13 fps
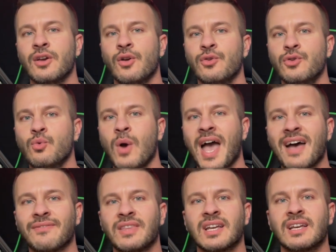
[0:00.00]
You
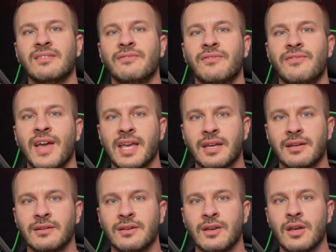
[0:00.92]
have to convey
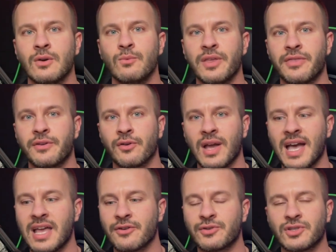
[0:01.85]
it with your
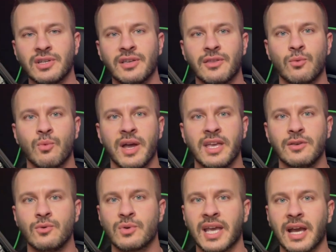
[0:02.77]
energy, the way
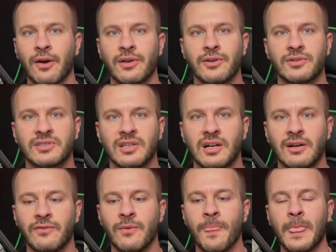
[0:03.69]
you carry yourself,